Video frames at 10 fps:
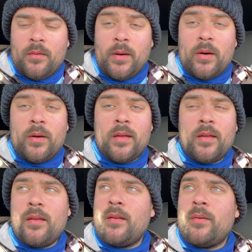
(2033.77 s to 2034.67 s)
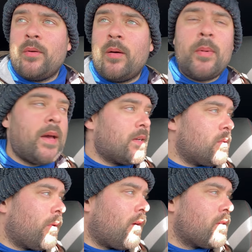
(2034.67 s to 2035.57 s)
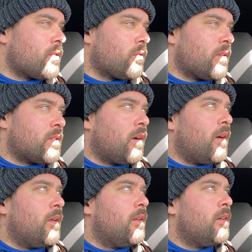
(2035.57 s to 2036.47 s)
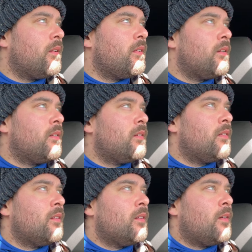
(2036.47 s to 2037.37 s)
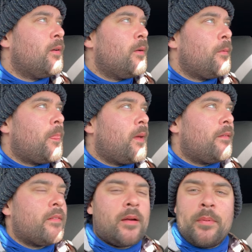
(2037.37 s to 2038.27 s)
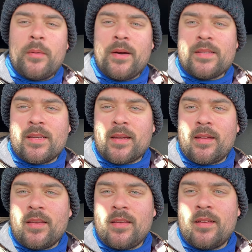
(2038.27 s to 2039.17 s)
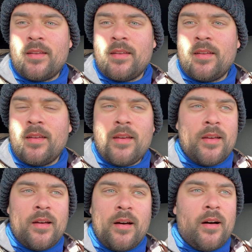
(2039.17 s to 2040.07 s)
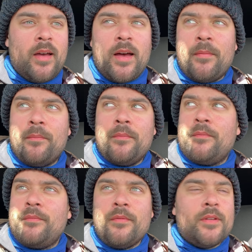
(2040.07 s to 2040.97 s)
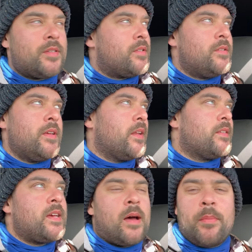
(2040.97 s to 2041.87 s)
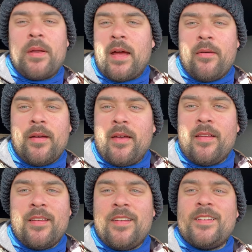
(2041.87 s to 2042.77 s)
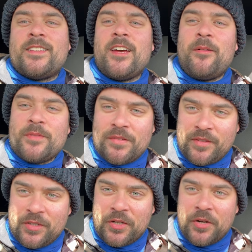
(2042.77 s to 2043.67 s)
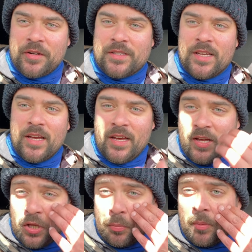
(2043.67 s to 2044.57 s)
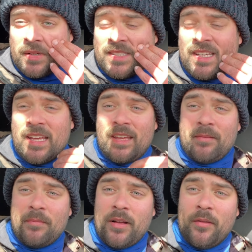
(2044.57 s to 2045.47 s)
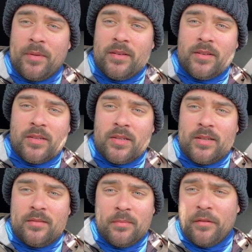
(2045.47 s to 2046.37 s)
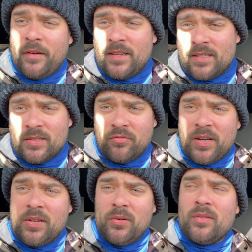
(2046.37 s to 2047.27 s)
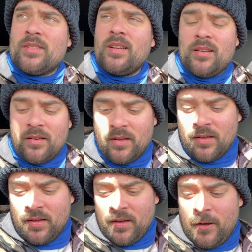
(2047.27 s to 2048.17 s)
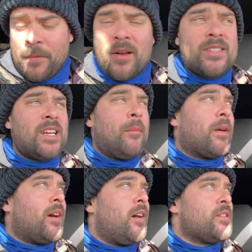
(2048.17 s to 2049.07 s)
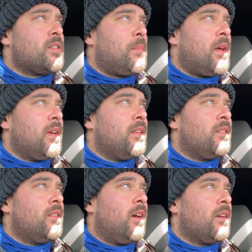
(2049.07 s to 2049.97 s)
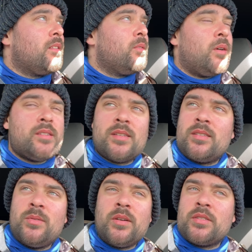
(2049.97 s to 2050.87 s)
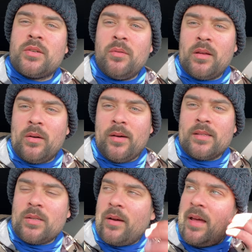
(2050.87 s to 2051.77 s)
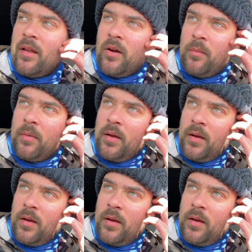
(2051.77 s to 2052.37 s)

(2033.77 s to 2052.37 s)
Well, we are back to where our story started. How very poetic. I am nearly tapping out here in terms of endurance. You can probably see, my face has really caught the sun. I sat in my car just debating, like, do I just call it quits? Do I head home?